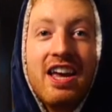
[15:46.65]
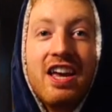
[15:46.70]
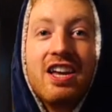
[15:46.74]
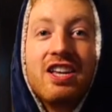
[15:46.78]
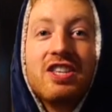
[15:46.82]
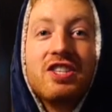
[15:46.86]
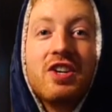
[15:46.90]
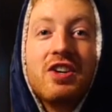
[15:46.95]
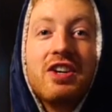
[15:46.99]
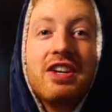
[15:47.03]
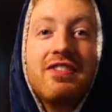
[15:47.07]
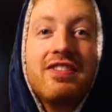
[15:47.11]

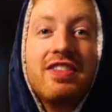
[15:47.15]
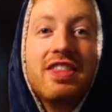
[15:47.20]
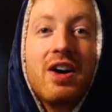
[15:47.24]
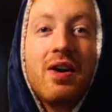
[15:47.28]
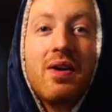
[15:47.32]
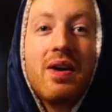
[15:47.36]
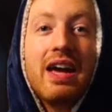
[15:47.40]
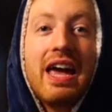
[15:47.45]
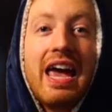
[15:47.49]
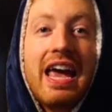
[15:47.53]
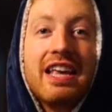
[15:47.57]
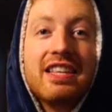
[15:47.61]
So even
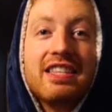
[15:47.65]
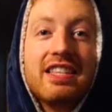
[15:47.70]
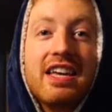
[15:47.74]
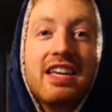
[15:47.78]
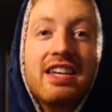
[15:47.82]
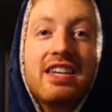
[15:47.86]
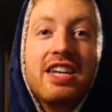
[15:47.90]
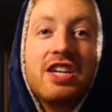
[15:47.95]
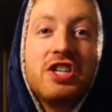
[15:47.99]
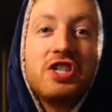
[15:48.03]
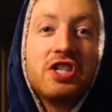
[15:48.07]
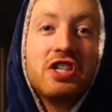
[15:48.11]
though it has an
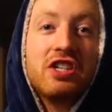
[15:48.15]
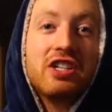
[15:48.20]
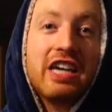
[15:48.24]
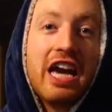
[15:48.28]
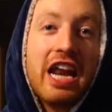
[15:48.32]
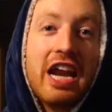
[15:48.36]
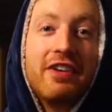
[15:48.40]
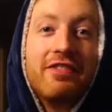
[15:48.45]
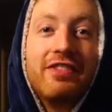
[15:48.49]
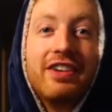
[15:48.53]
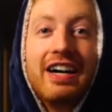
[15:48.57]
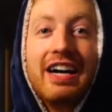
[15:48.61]
initial
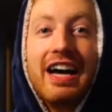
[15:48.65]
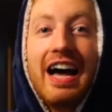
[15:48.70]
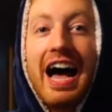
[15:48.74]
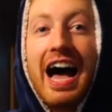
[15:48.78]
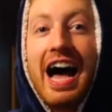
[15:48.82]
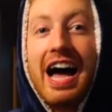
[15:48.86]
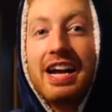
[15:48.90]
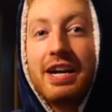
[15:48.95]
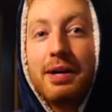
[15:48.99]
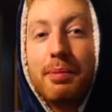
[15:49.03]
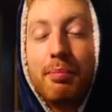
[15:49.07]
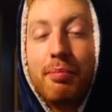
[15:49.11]
kind of a
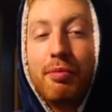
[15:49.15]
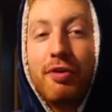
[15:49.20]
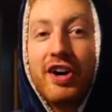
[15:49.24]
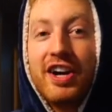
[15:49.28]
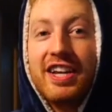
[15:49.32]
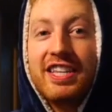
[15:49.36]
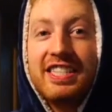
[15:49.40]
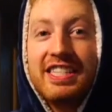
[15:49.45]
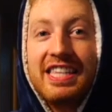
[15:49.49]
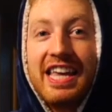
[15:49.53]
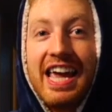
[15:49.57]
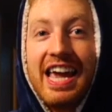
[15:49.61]
higher
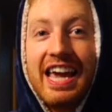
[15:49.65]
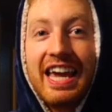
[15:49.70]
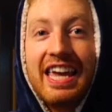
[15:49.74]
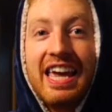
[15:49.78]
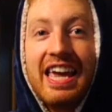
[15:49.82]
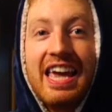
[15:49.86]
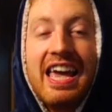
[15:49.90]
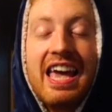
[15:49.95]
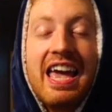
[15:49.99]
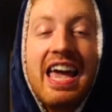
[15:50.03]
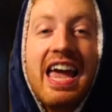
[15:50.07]
price tag,